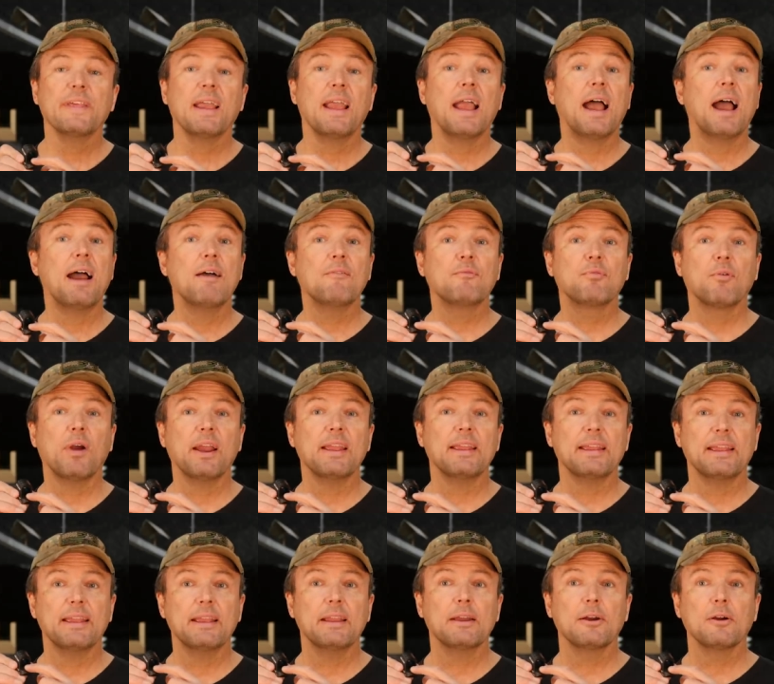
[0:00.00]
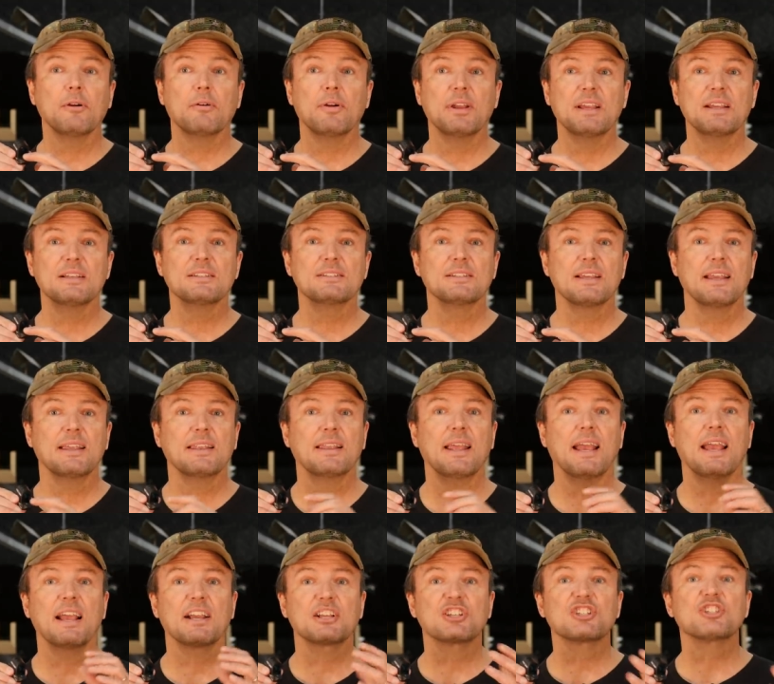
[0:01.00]
they have right here is an
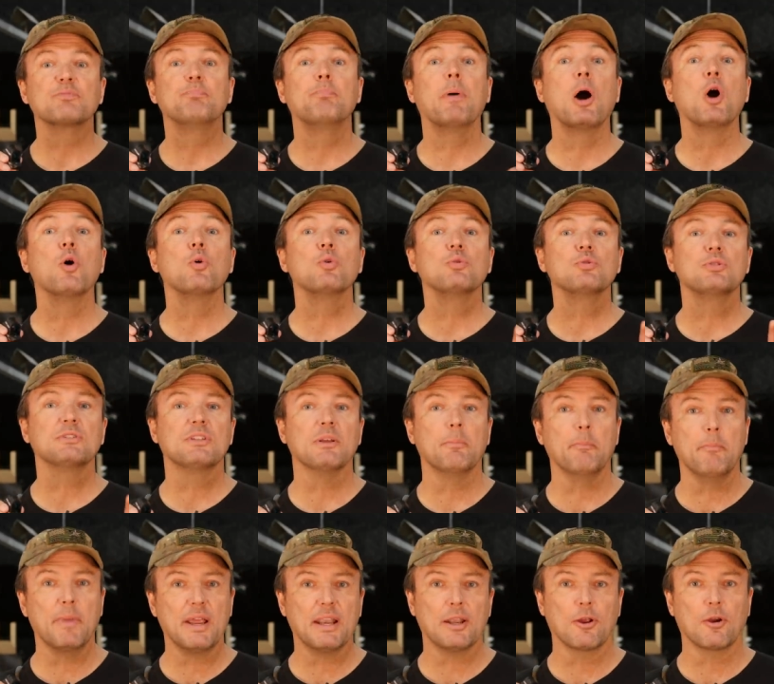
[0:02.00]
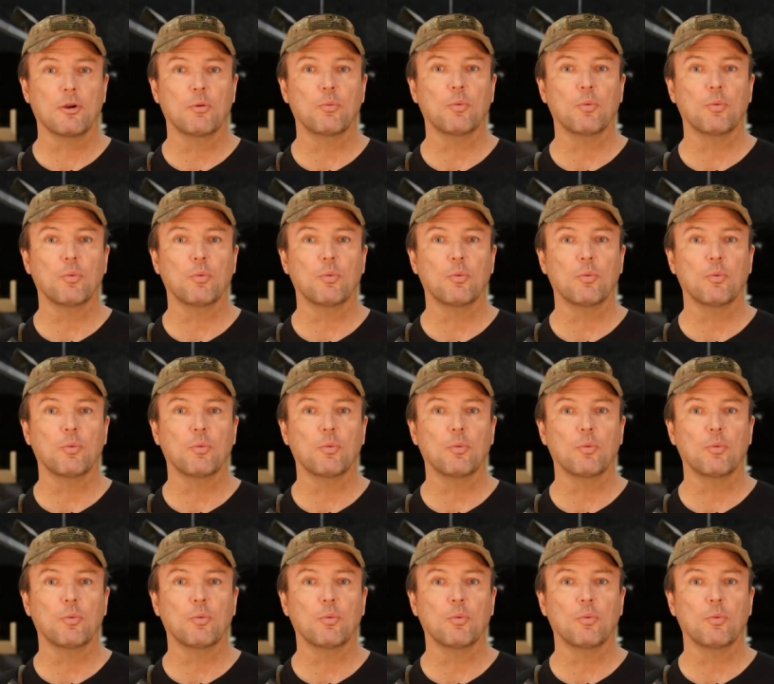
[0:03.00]
exposed emitter.